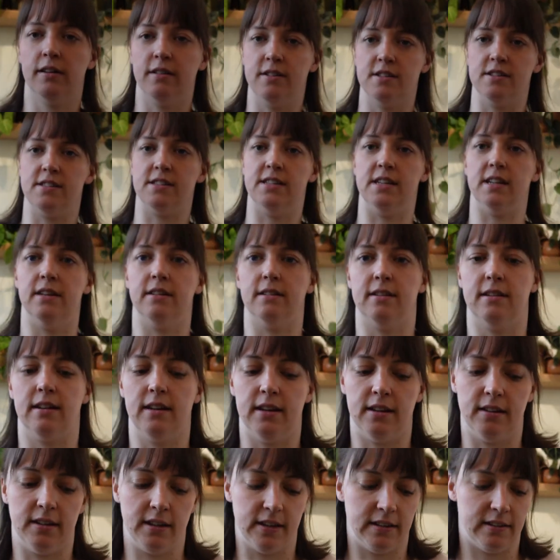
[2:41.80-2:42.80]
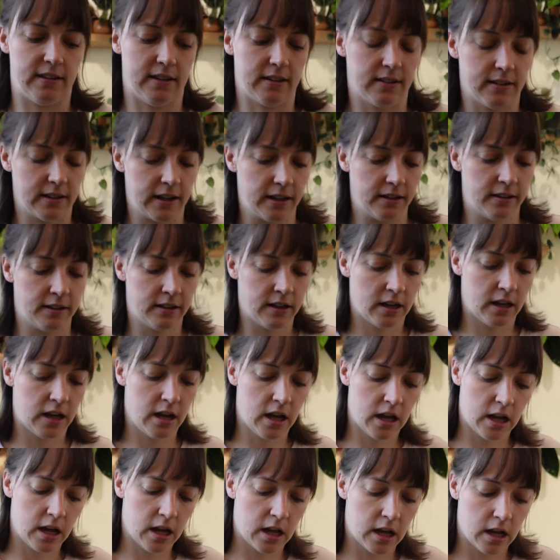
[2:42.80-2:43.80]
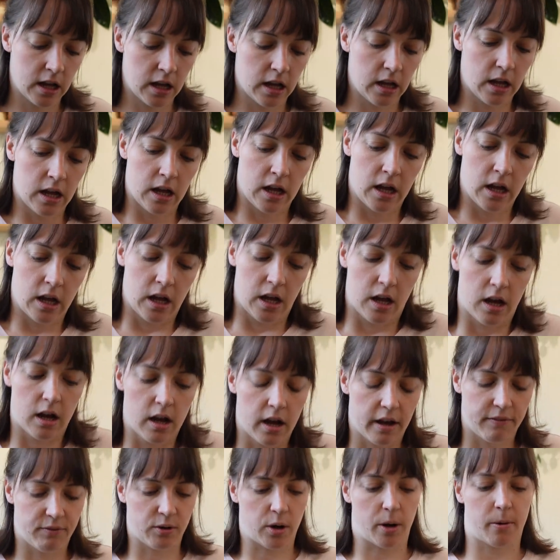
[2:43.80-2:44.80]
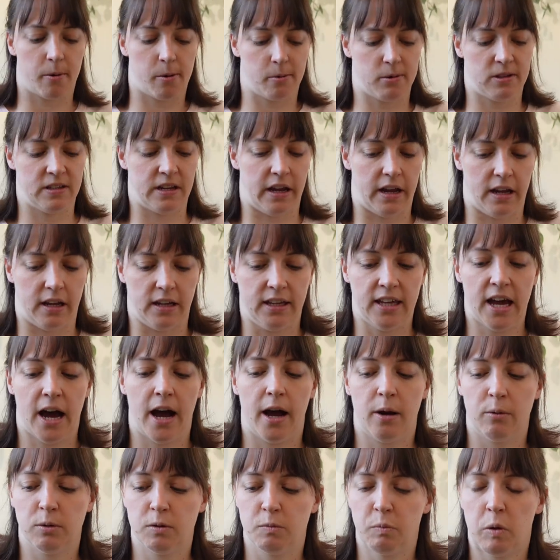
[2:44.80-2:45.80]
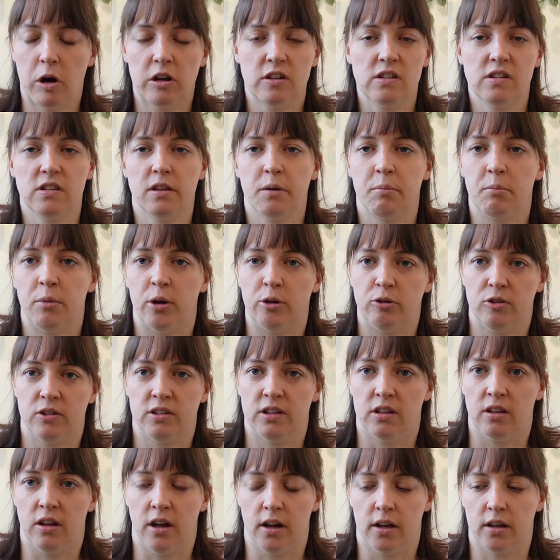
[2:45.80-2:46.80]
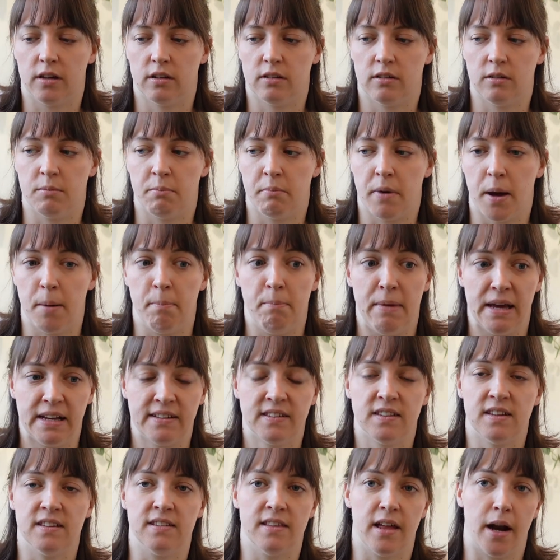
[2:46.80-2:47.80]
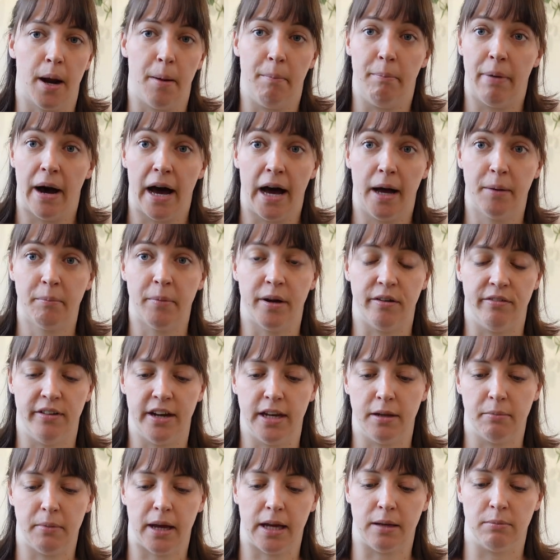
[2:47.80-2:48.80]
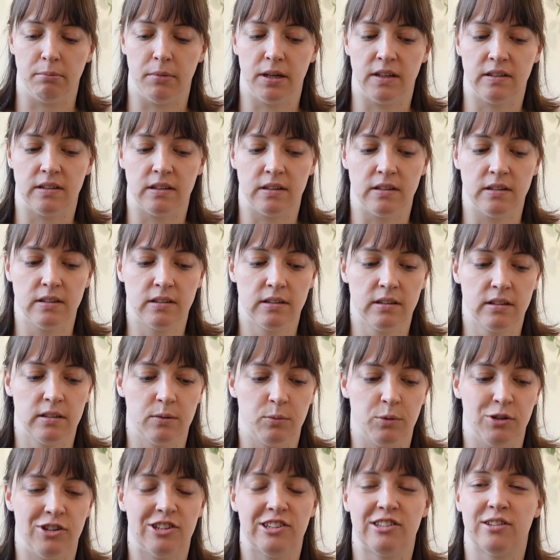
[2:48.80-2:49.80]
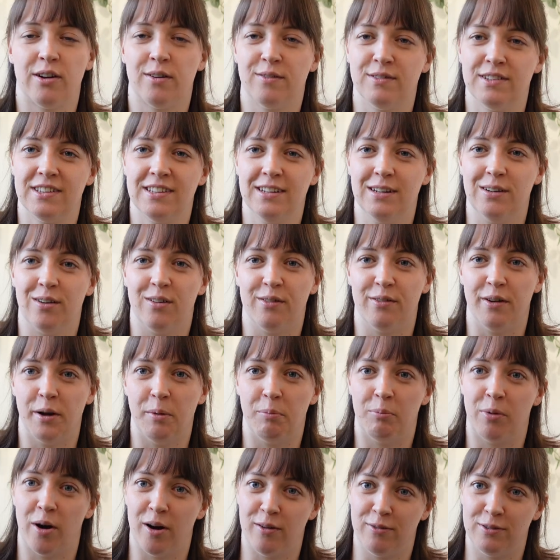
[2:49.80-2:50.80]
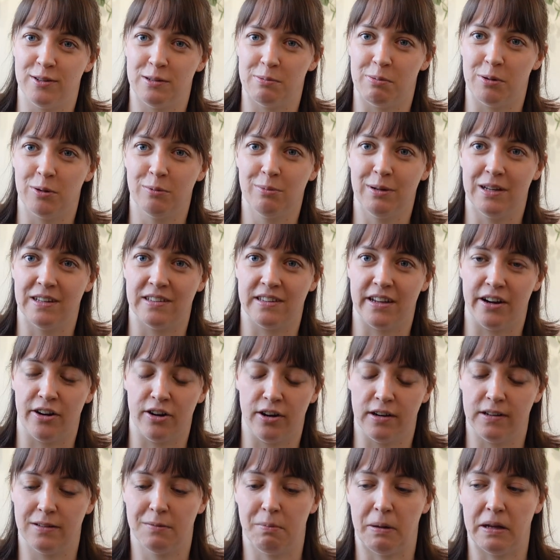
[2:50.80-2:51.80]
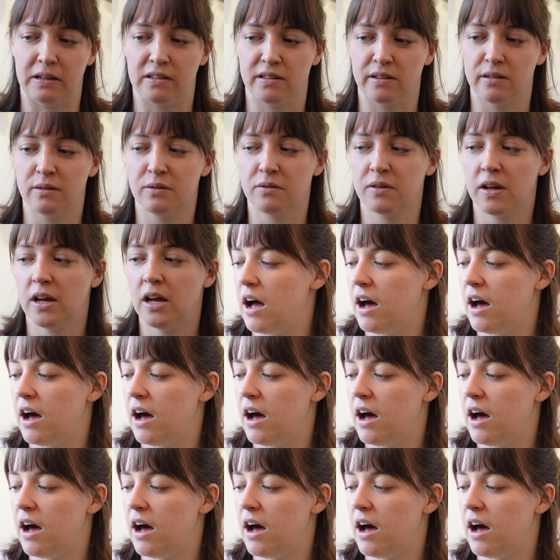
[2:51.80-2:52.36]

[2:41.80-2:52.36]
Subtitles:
I just needed to let Lexi inside. I forgot what I was saying. Yeah, I was potting them most in like my mixes that I buy, my ready-made mixes, which is obviously not very profitable because they are expensive.